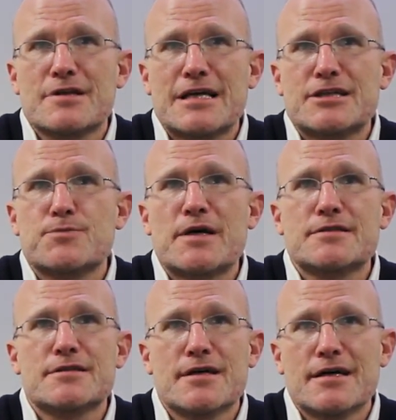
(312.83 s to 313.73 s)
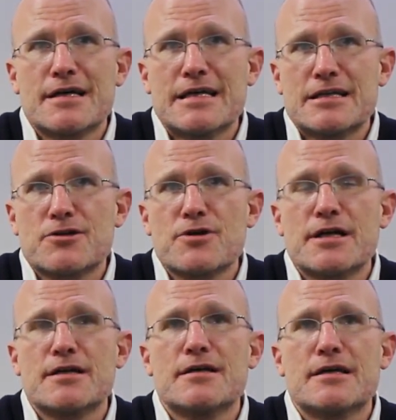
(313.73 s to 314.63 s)
they expect
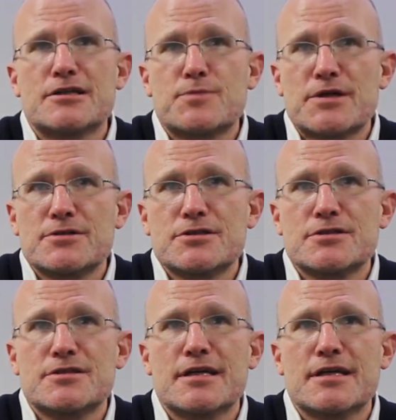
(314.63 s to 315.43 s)
integrated experiences.